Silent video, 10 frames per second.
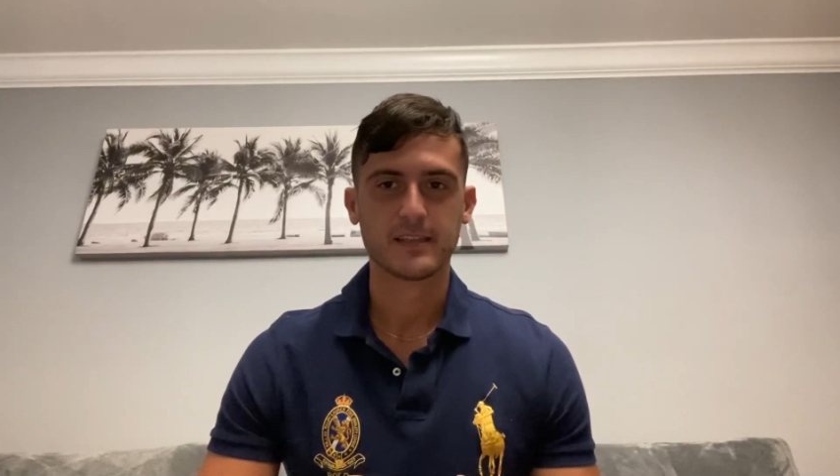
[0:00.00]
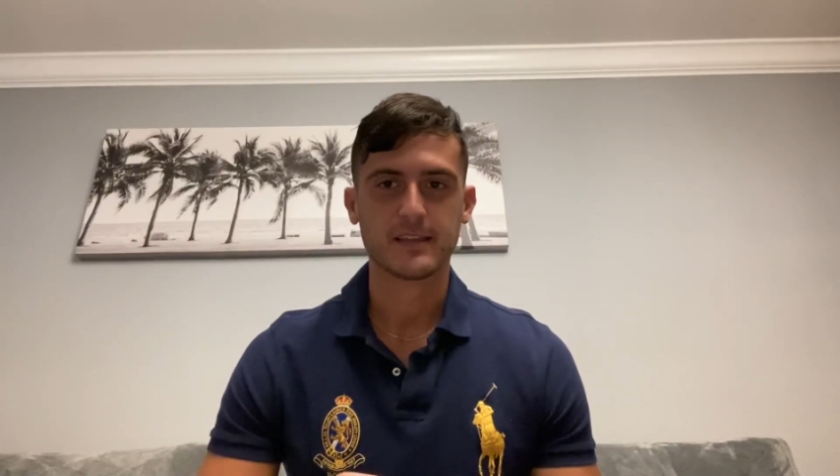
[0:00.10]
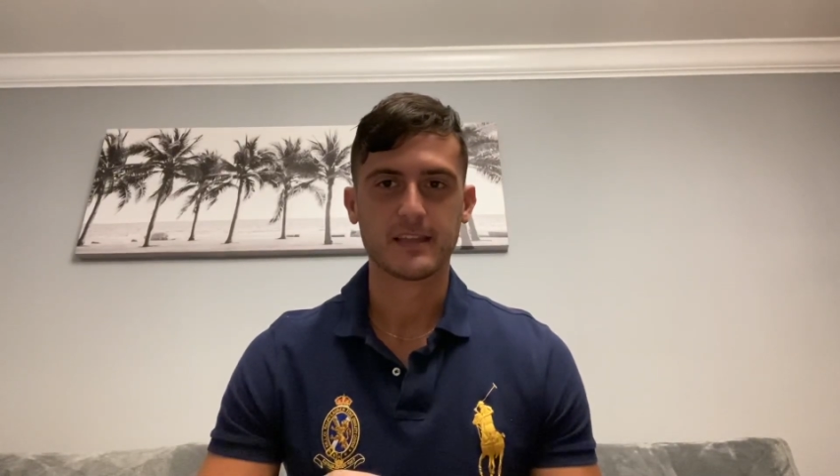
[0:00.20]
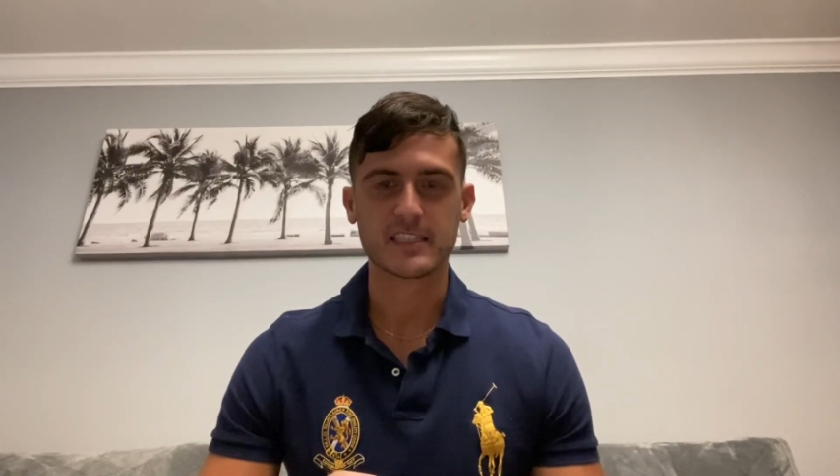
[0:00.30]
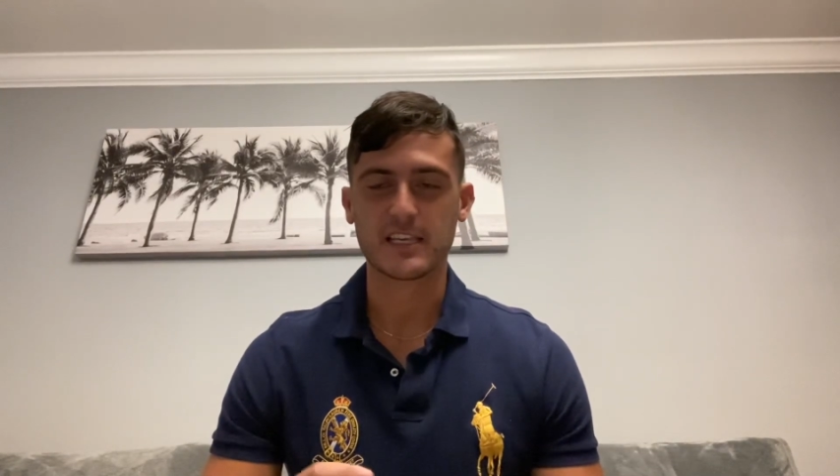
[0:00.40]

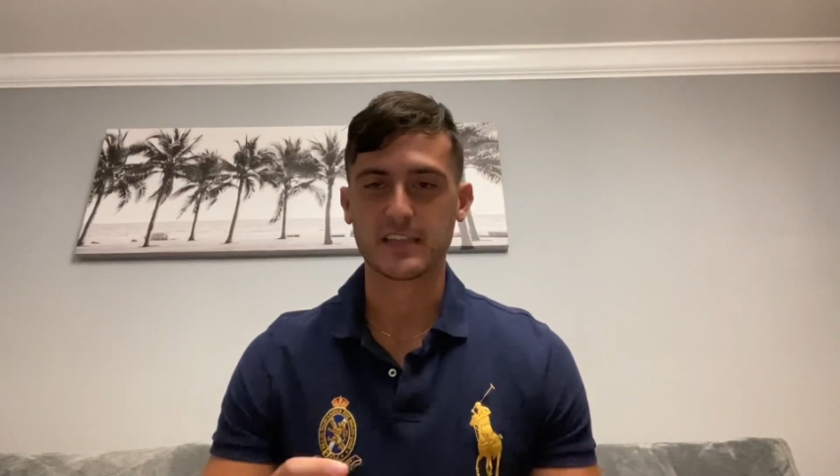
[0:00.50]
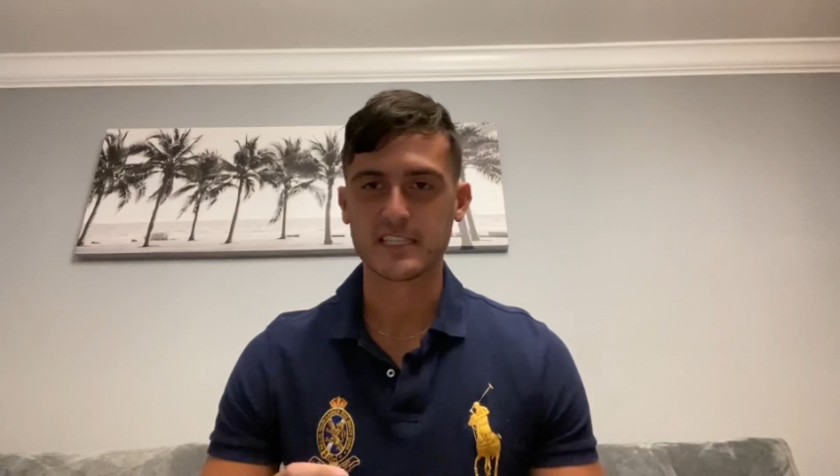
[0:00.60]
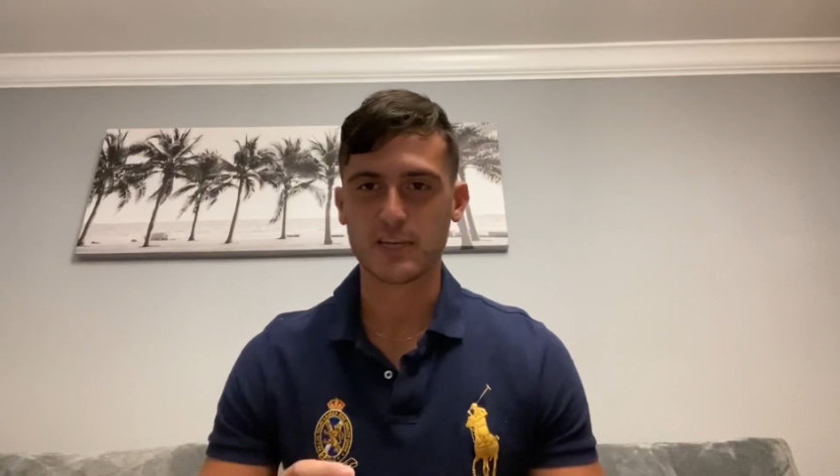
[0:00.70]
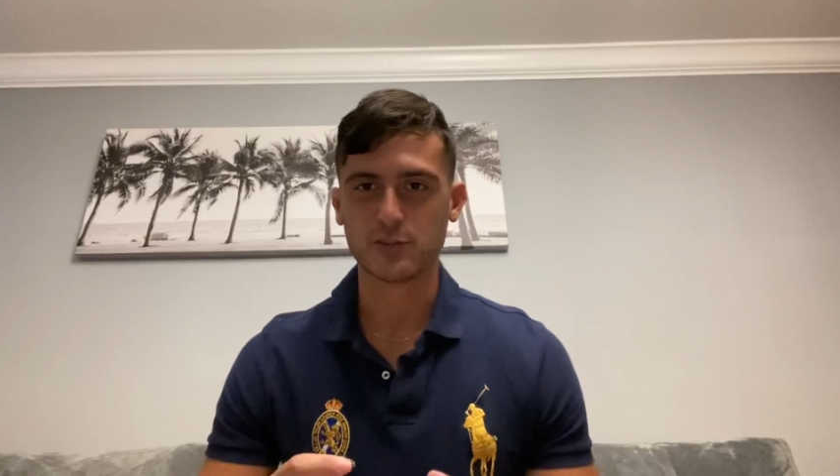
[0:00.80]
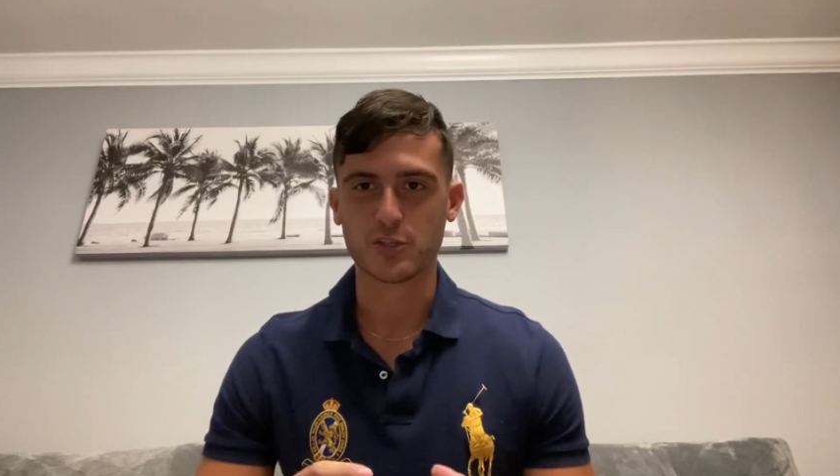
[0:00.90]
That's
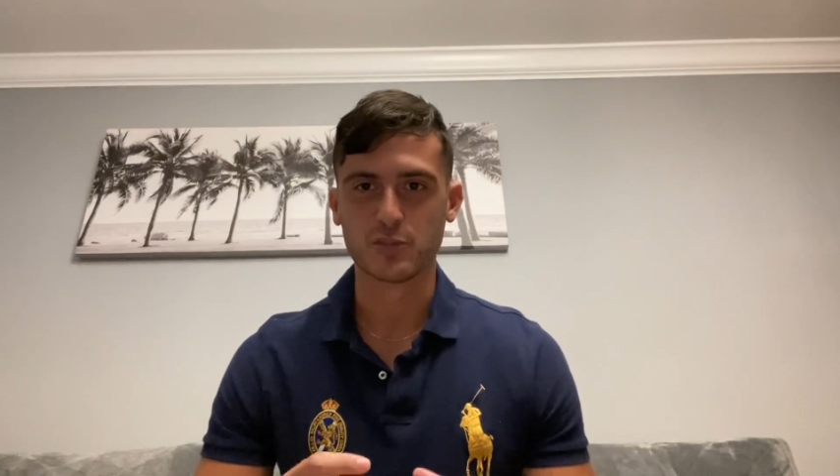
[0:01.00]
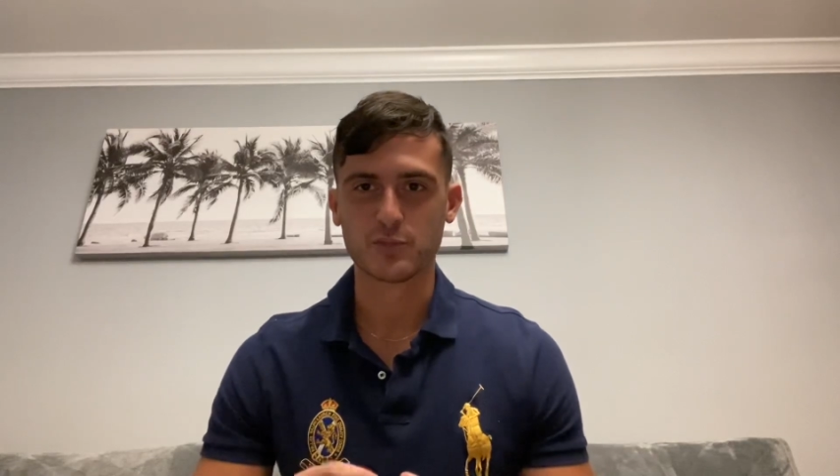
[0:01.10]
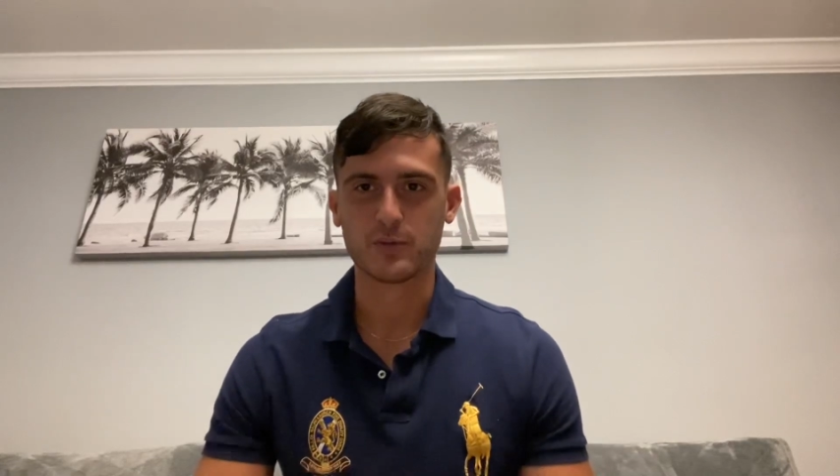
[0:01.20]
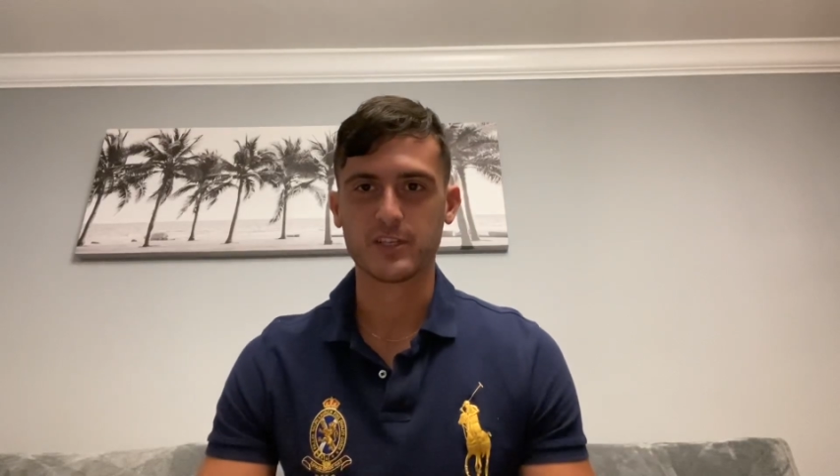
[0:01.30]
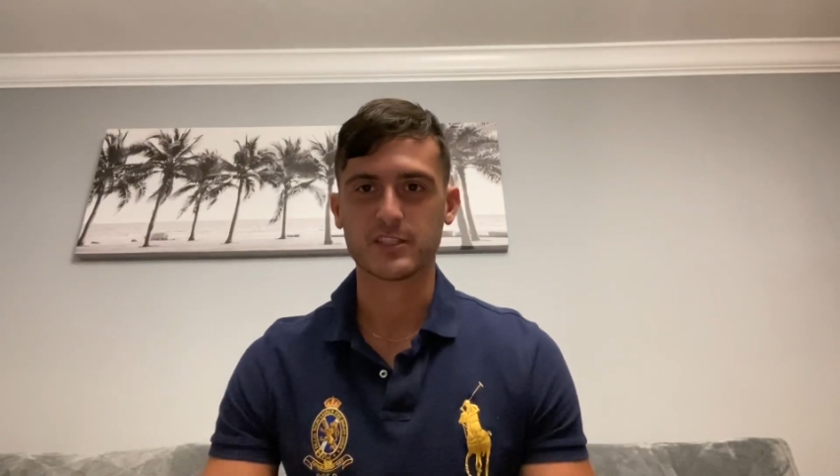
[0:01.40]
how a chosen
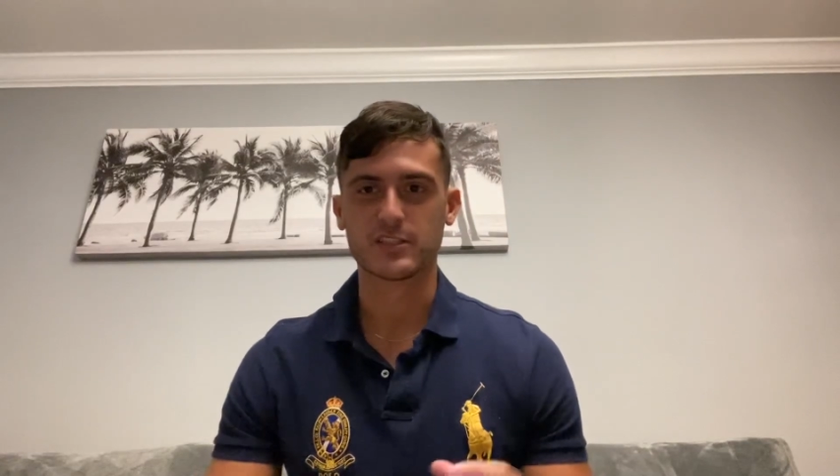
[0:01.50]
one is.